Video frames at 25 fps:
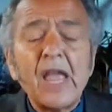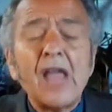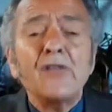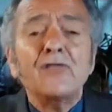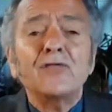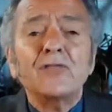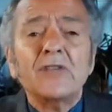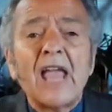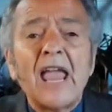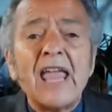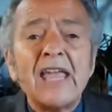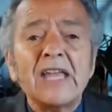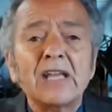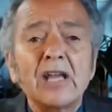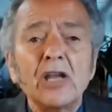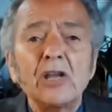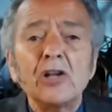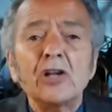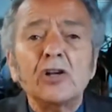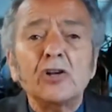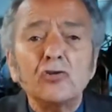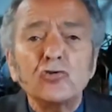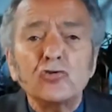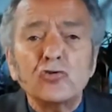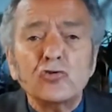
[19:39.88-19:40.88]
They've
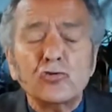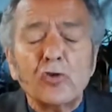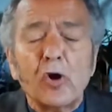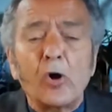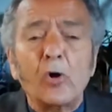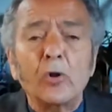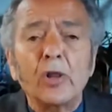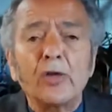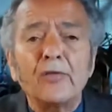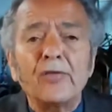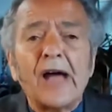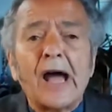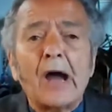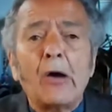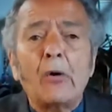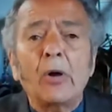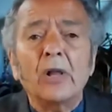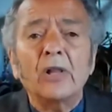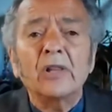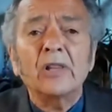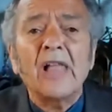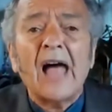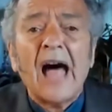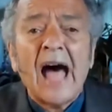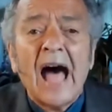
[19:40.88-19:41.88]
taken control of
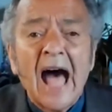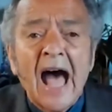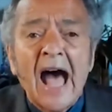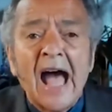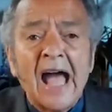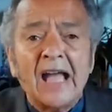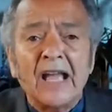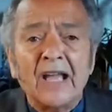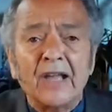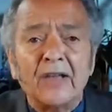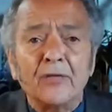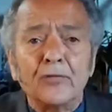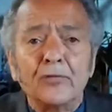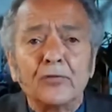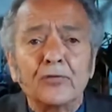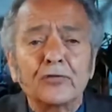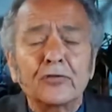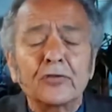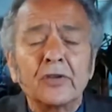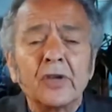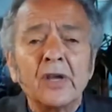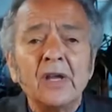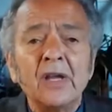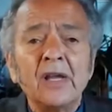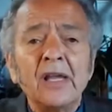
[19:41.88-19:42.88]
our
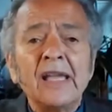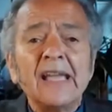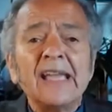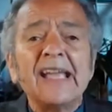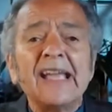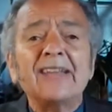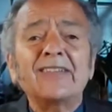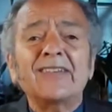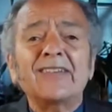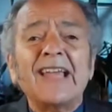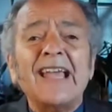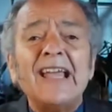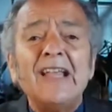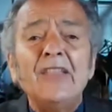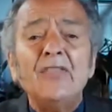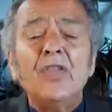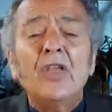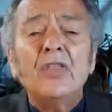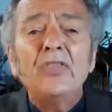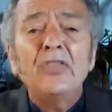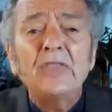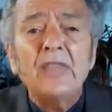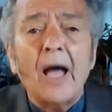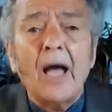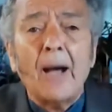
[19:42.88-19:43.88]
lives. It's
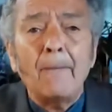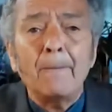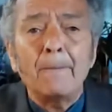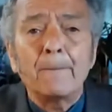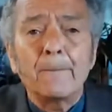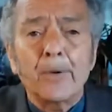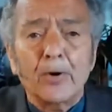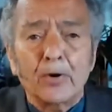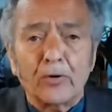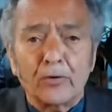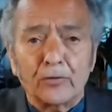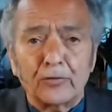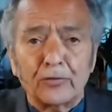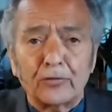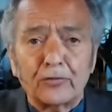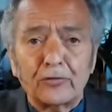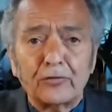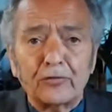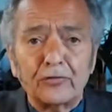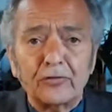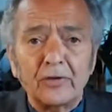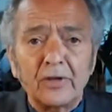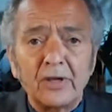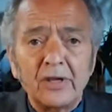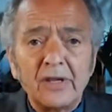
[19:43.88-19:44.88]
in the
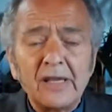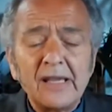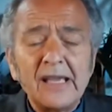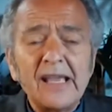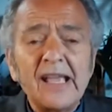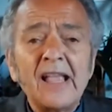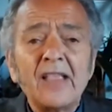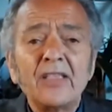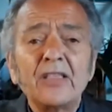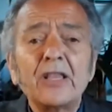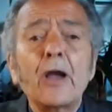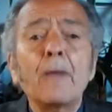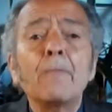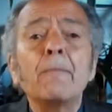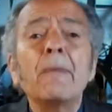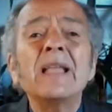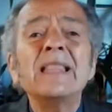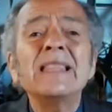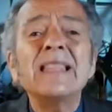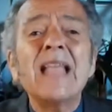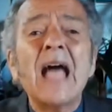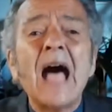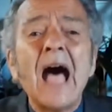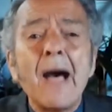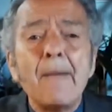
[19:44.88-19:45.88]
numbers. They're
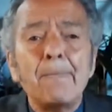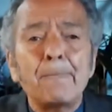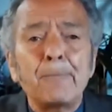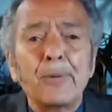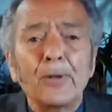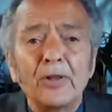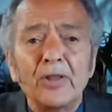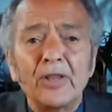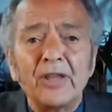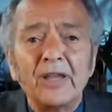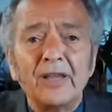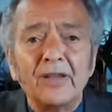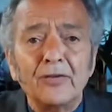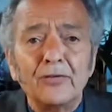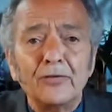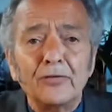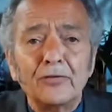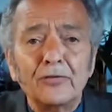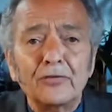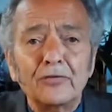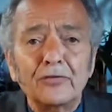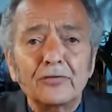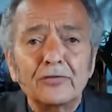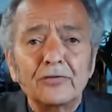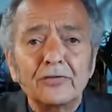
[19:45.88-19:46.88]

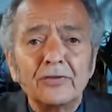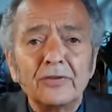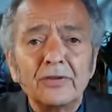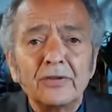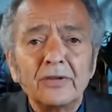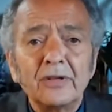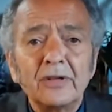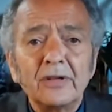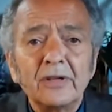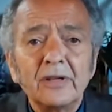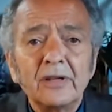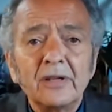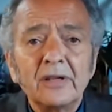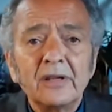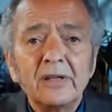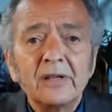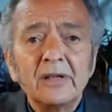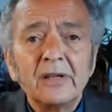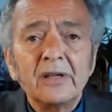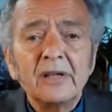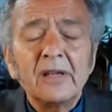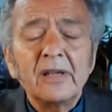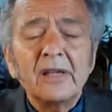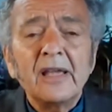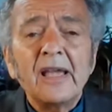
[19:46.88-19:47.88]
monopolies.
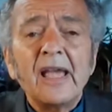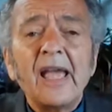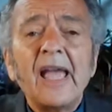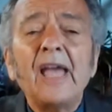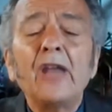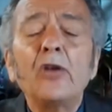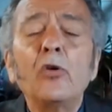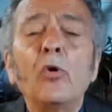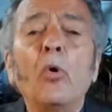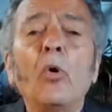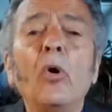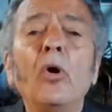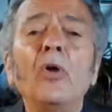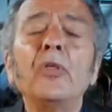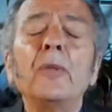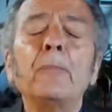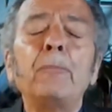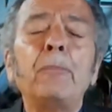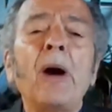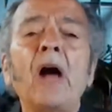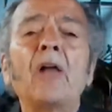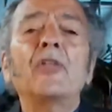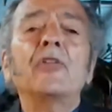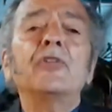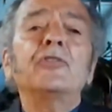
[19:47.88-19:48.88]
And all the